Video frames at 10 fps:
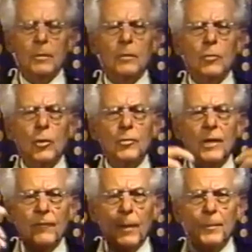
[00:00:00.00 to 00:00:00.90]
could
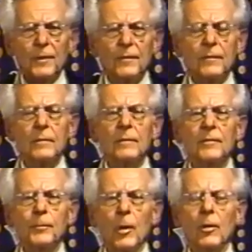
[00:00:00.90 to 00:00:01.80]
give up his
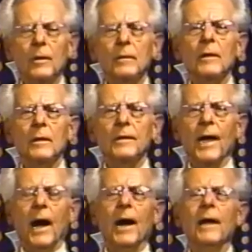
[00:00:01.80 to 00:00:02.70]
spirit,
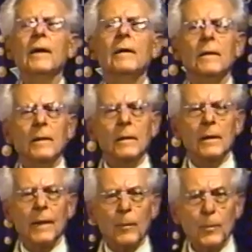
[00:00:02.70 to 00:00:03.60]
die.
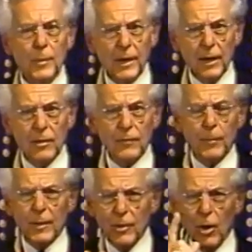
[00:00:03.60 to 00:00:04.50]
That would be the end of it.
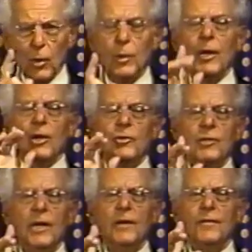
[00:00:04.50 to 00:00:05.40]
But no,
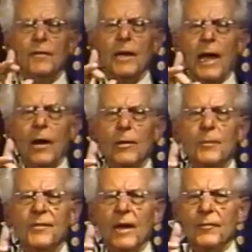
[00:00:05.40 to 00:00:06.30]
Jesus allowed
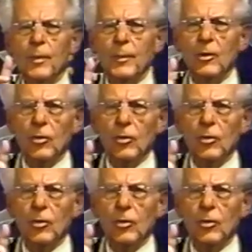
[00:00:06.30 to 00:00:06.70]
himself to be on the